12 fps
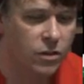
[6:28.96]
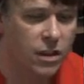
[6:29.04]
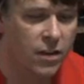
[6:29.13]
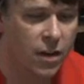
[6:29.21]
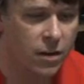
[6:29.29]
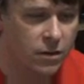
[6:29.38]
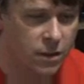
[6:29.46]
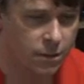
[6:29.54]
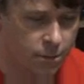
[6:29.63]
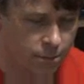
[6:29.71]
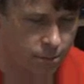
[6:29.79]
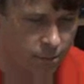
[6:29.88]
zeros.
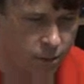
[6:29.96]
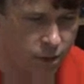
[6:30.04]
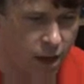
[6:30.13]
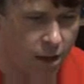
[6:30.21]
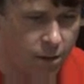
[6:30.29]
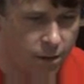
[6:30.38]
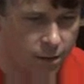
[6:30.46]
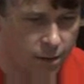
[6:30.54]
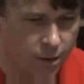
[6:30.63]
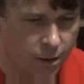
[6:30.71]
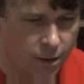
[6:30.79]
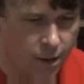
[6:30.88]
Here we go.
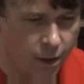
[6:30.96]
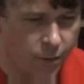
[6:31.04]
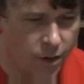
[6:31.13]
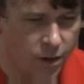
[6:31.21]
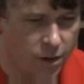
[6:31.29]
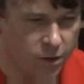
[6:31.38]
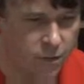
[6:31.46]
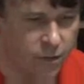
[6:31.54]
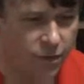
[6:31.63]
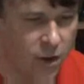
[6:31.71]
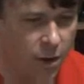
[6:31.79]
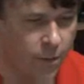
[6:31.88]
And we're going to
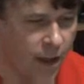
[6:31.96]
confirm